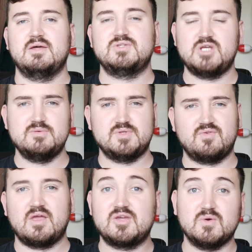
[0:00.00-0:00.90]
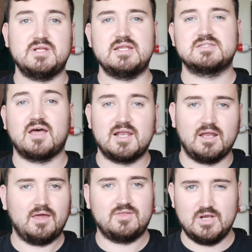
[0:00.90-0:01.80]
Now, in terms of ingredients that I
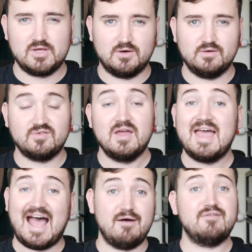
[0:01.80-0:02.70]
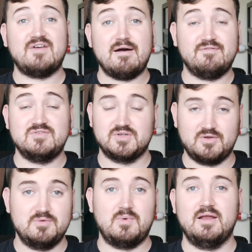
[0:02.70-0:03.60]
like the look of, alfalfa is a
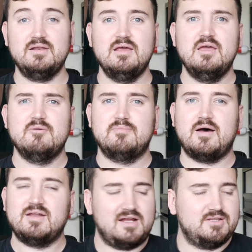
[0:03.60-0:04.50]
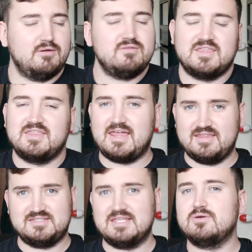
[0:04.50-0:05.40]
good one, but I don't think the
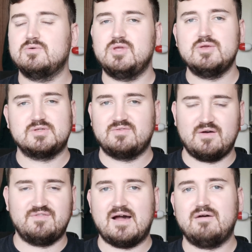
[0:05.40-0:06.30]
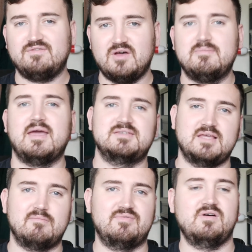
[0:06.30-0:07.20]
single use of alfalfa makes
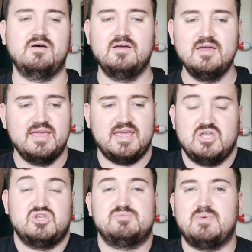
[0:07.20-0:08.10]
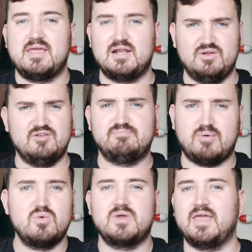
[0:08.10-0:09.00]
up for it just being a load of
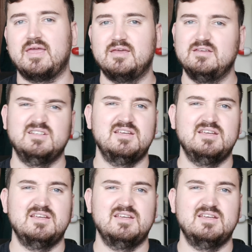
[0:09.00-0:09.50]
bulking,